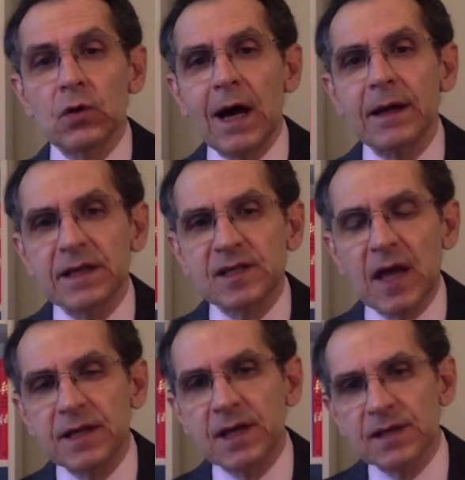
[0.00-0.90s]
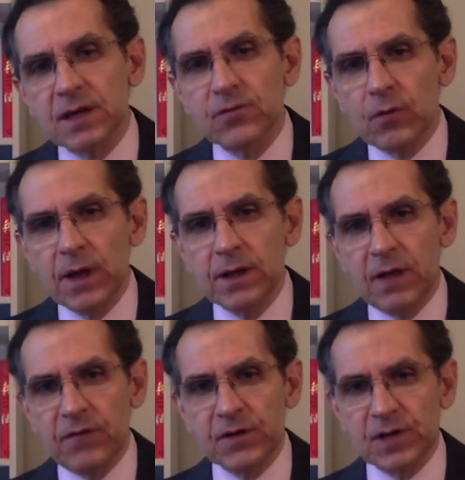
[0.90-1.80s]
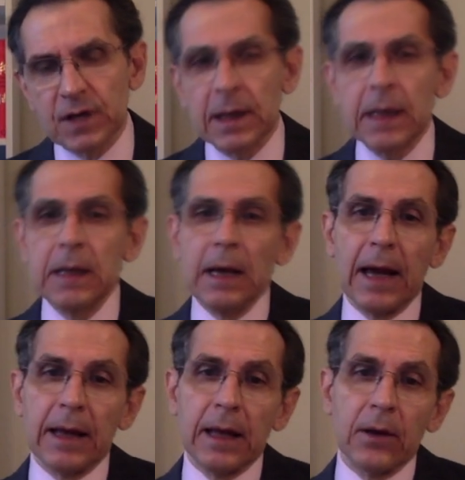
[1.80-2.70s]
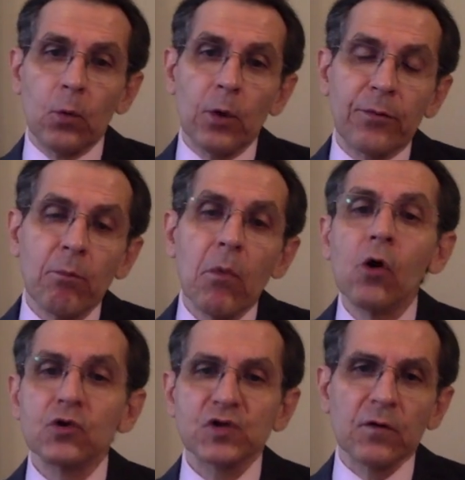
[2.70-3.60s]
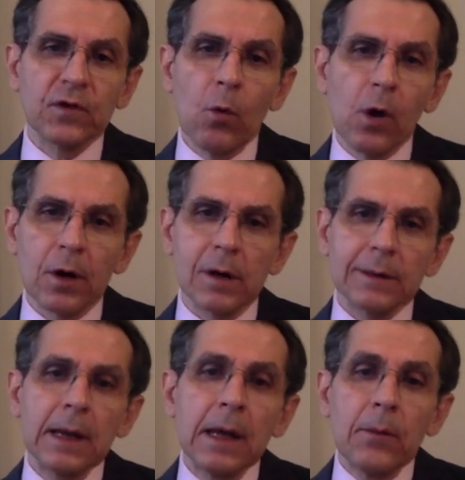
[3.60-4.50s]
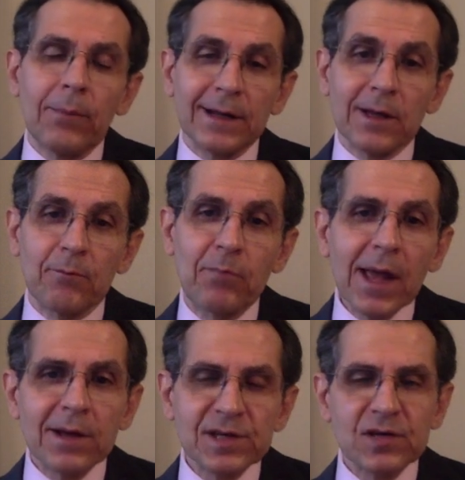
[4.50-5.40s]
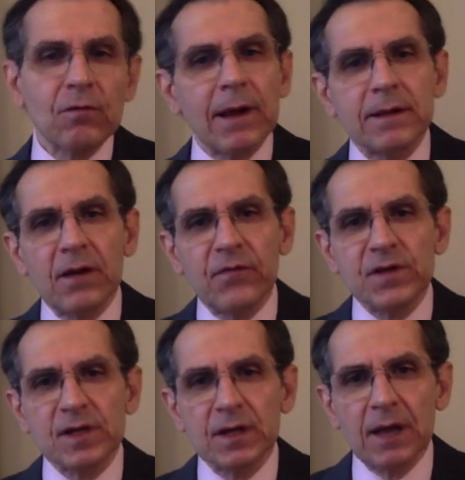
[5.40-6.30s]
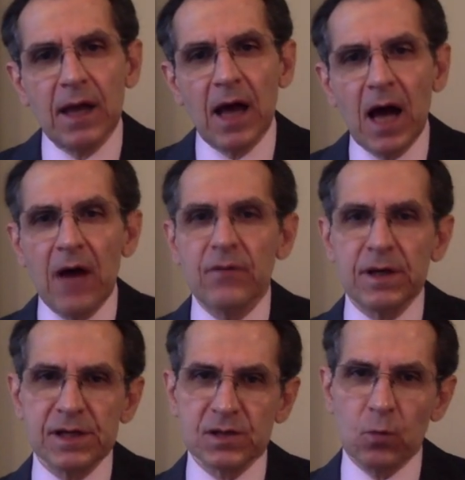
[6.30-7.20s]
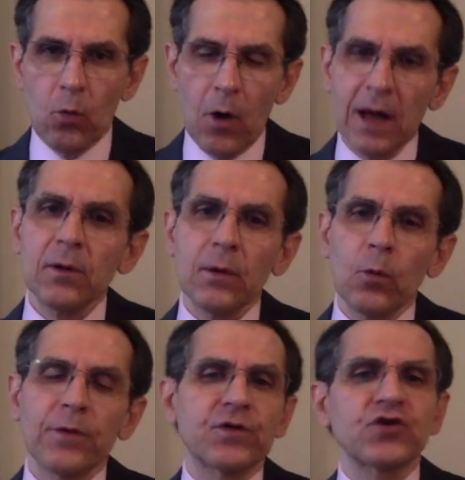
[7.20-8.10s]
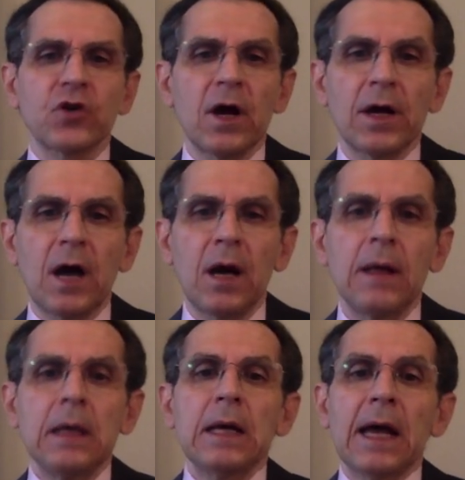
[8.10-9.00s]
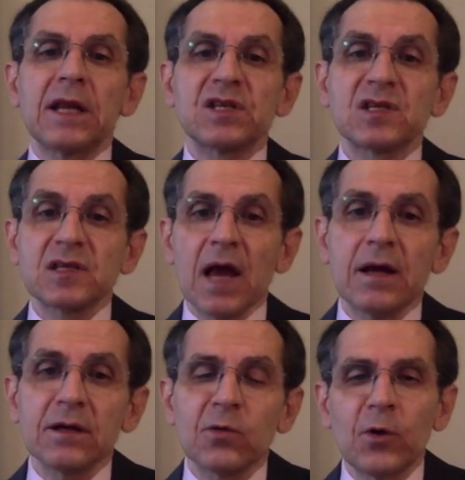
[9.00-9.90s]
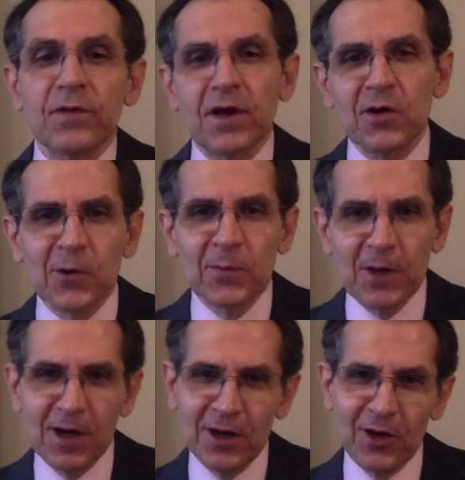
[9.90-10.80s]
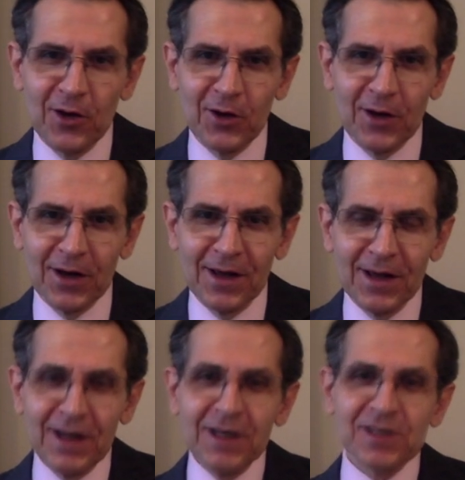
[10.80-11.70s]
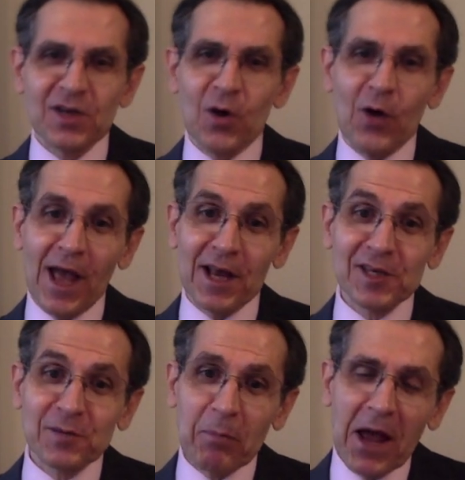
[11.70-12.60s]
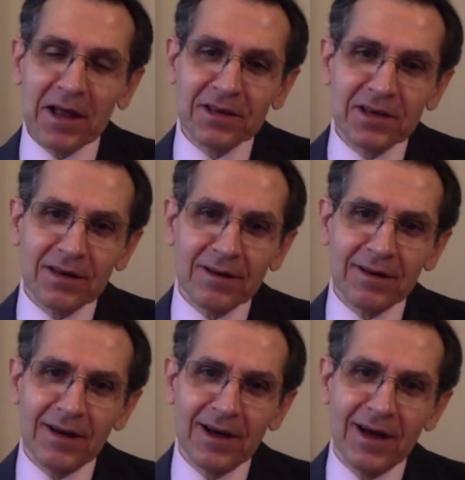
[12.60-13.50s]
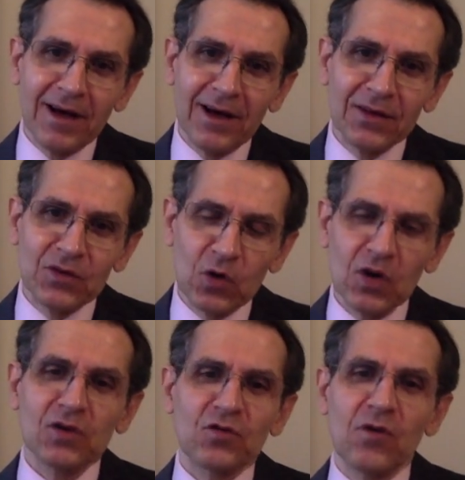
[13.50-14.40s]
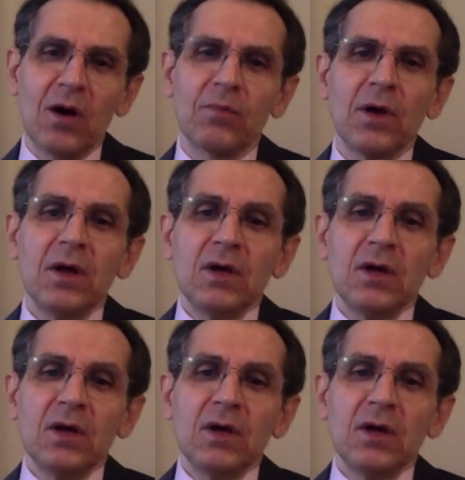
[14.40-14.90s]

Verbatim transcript: United States has a trade deficit with most of the world. But the biggest trade deficit they have is one with China and second with the European Union. So expect uh, uh, Donald Trump